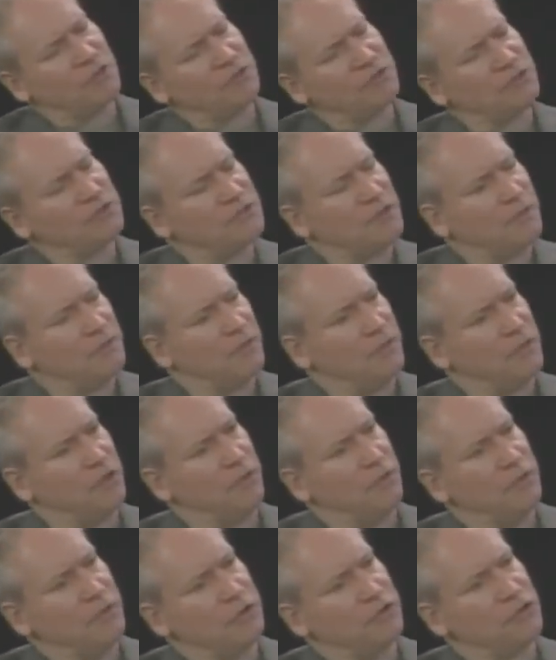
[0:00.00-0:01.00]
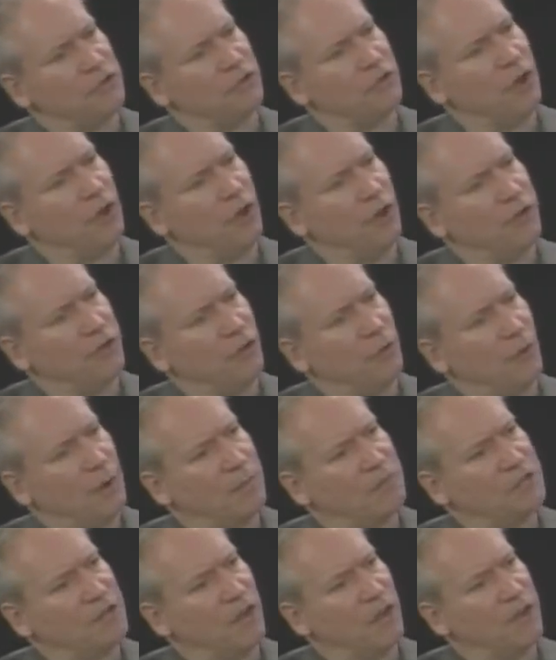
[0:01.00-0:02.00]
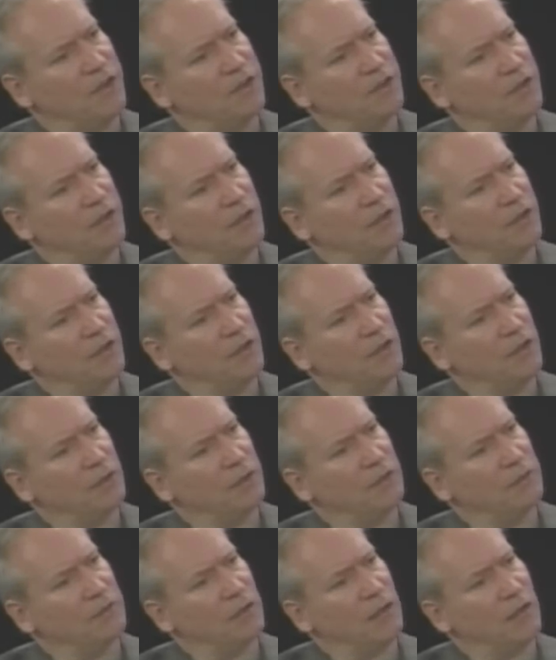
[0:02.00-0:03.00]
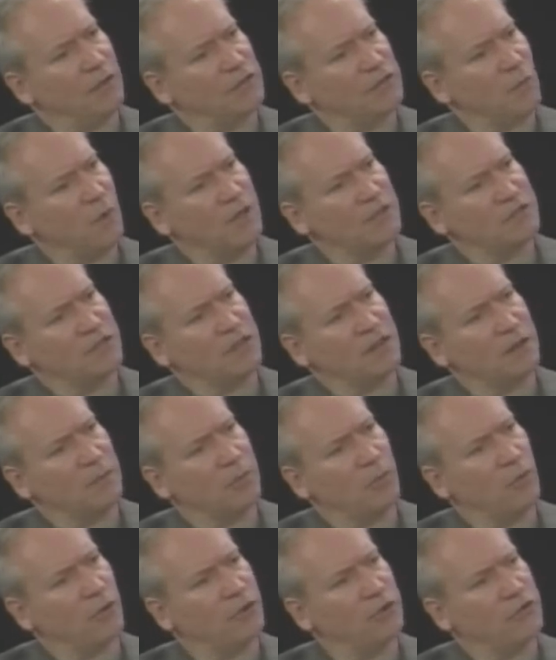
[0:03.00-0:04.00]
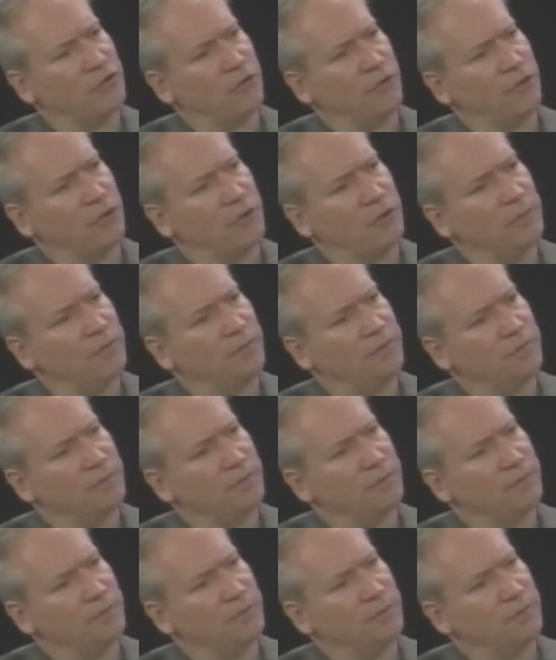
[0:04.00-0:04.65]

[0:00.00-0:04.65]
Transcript: is also something that you feature on your website. Alex, why is that an important issue for you?